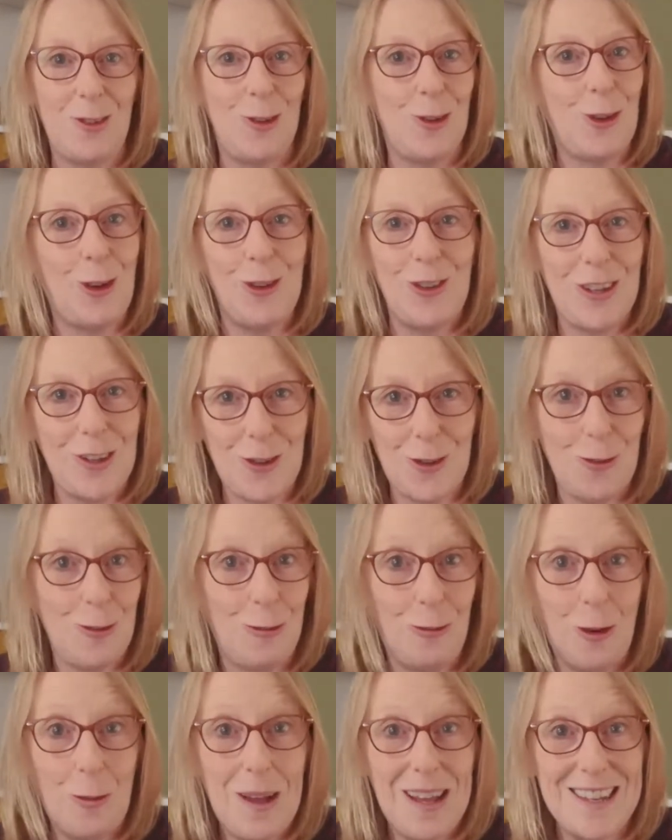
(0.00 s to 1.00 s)
do conditional
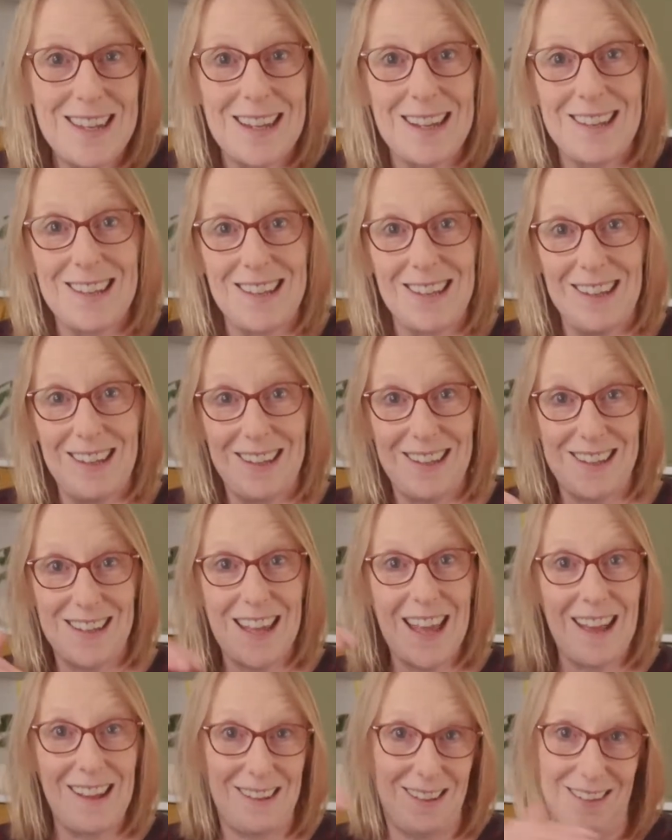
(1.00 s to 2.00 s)
formatting to
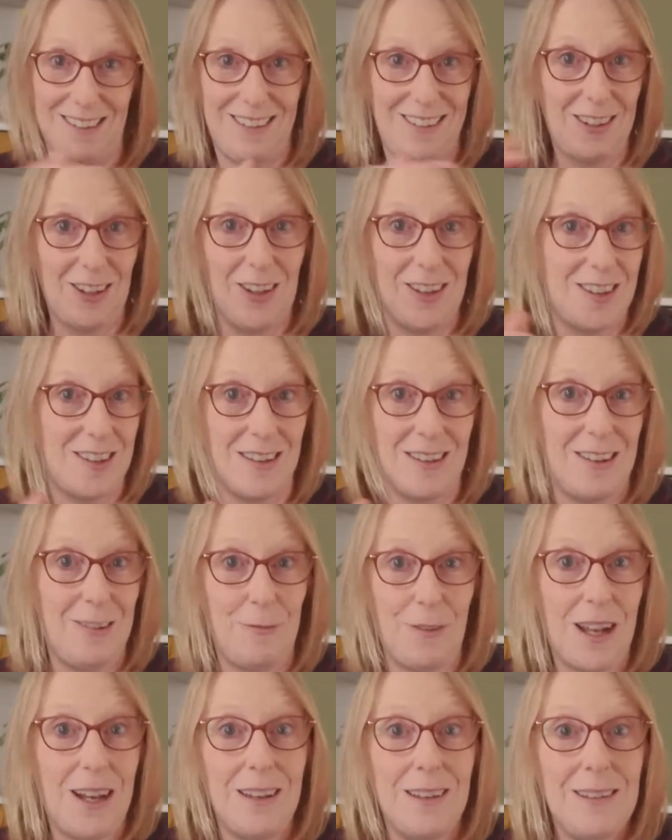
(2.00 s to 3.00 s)
get certain
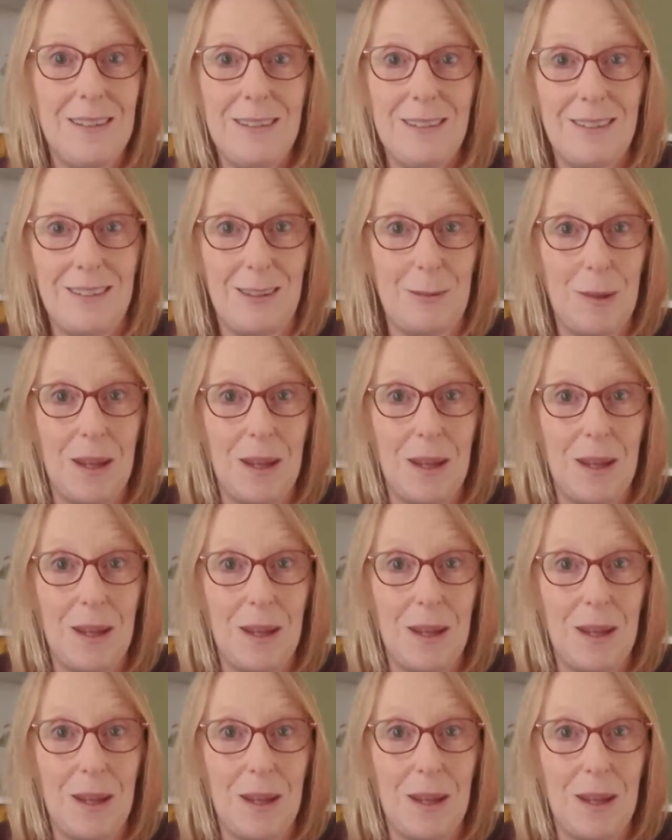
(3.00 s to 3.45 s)
values to be